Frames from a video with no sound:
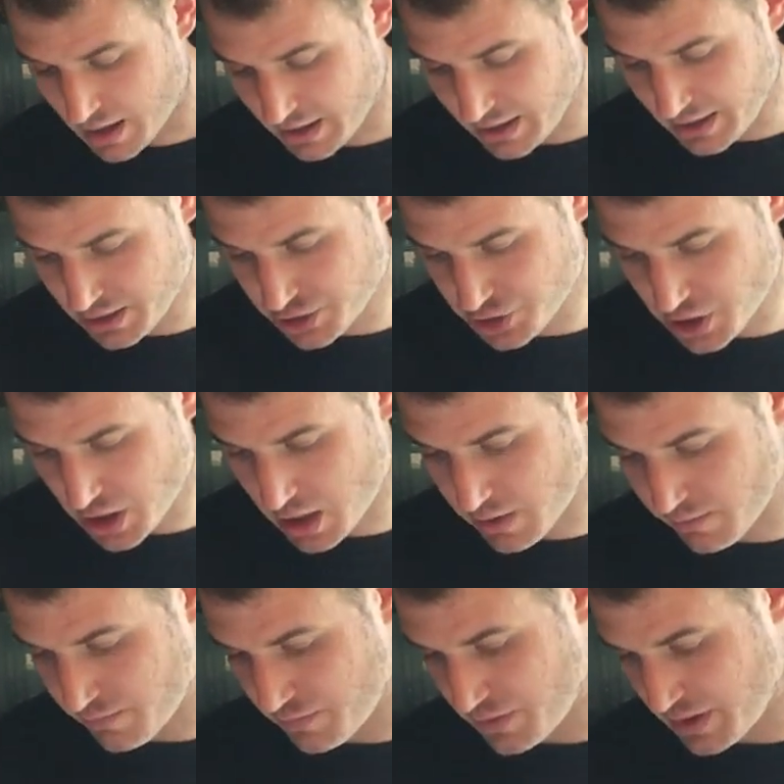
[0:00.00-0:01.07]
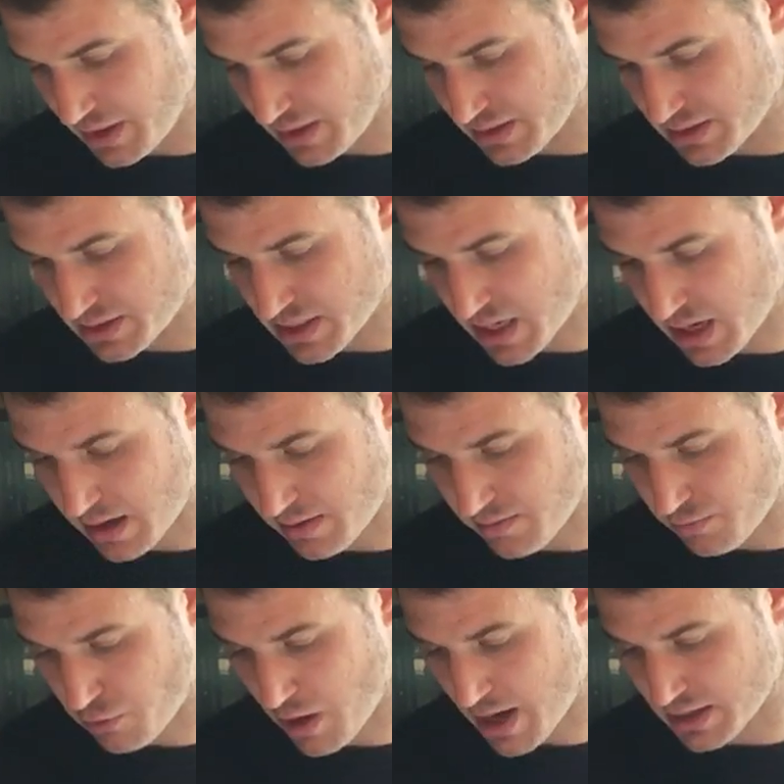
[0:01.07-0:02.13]
Each of these
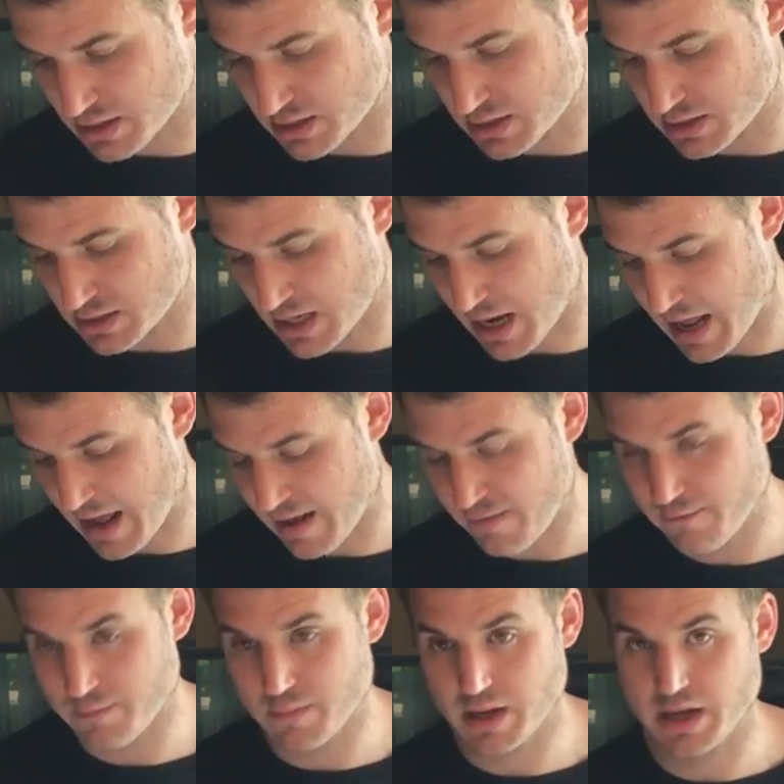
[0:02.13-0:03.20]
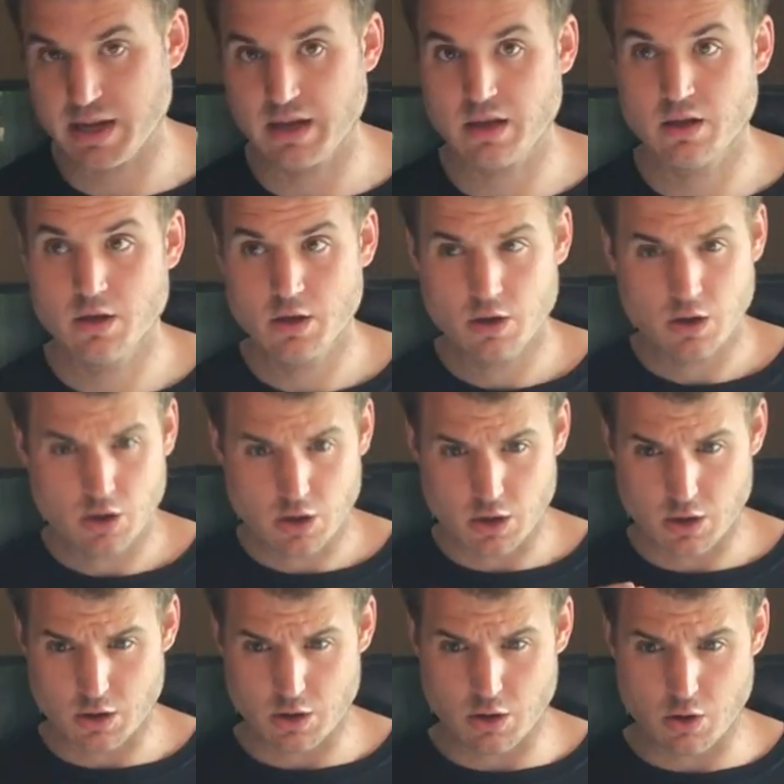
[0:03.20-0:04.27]
processes, I have my
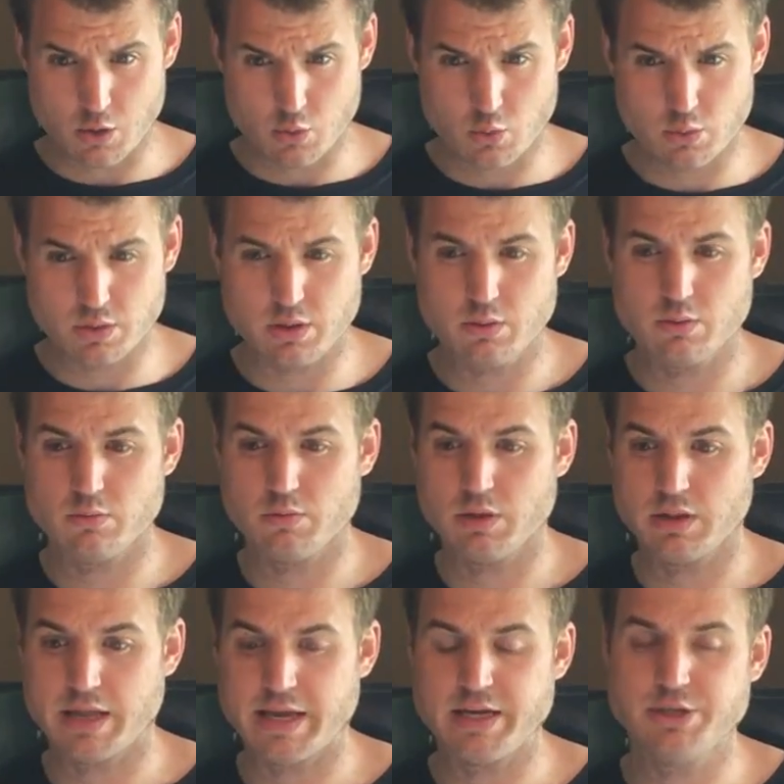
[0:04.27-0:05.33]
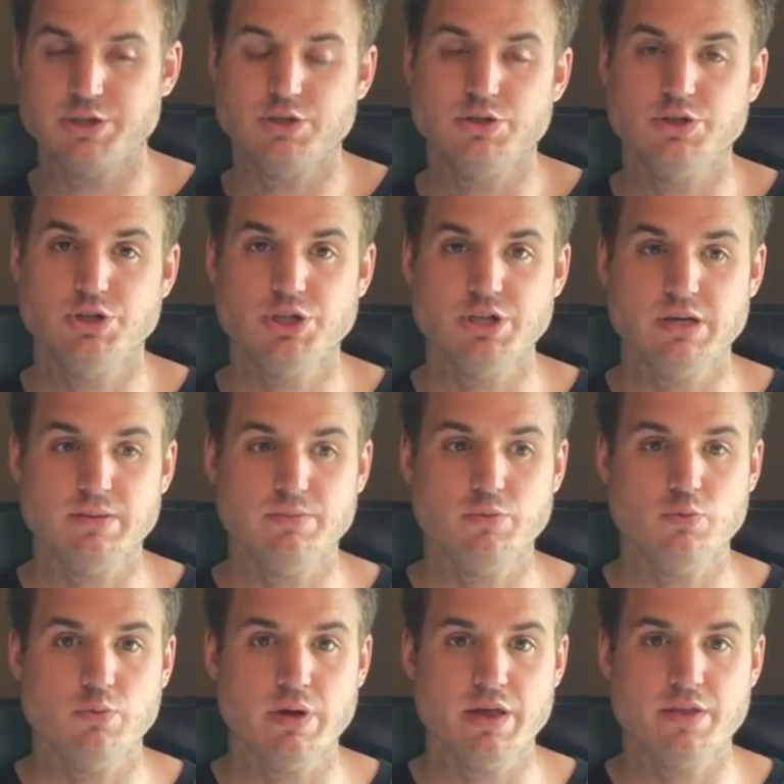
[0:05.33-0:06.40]
own relationship
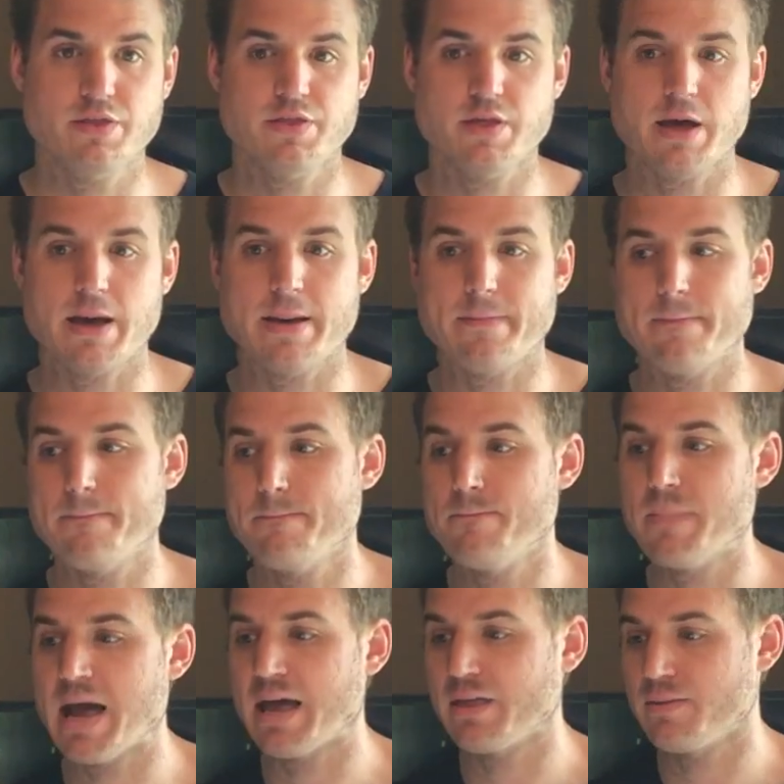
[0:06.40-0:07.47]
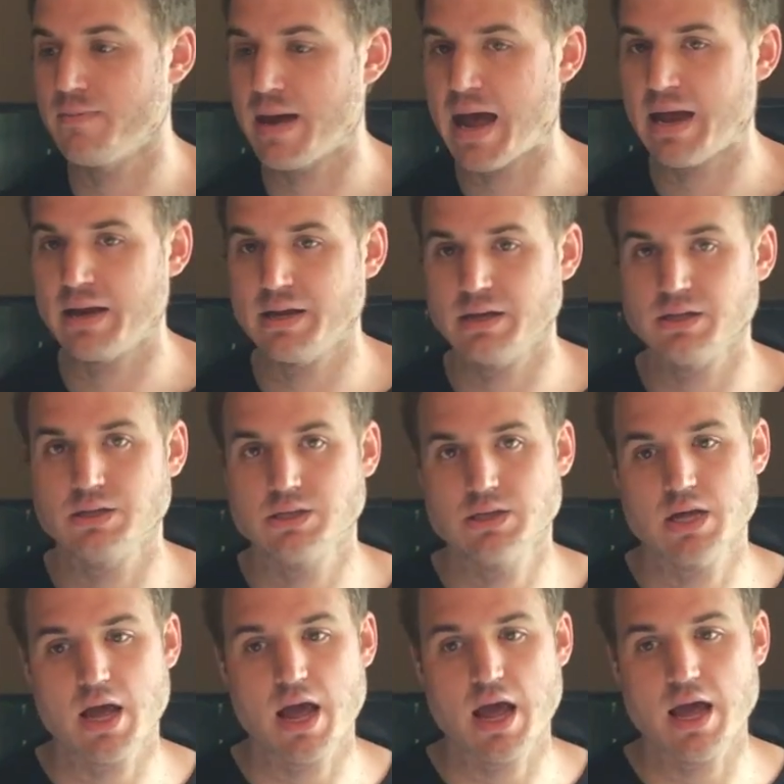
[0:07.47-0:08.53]
with mathematics
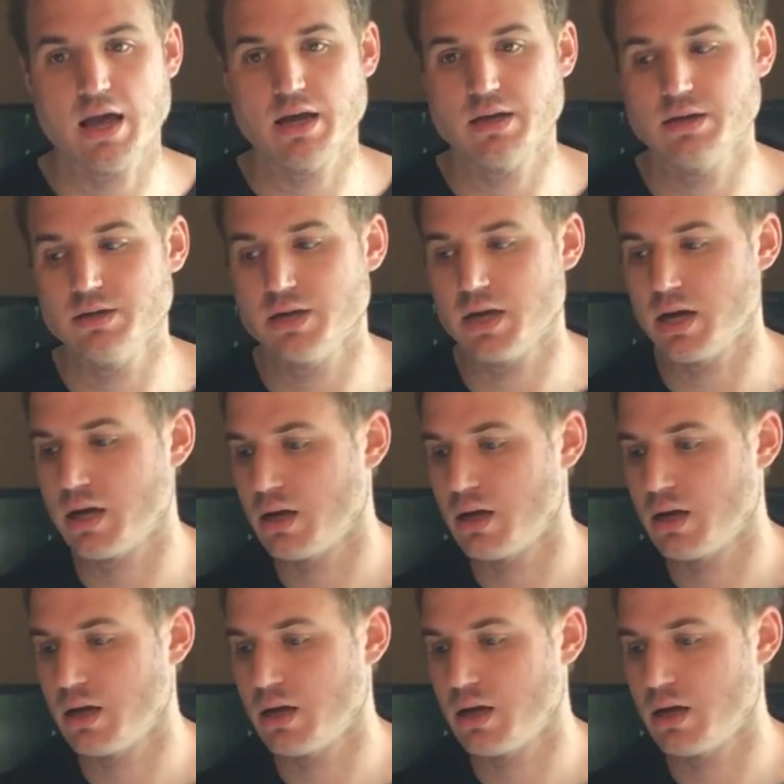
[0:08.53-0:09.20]
and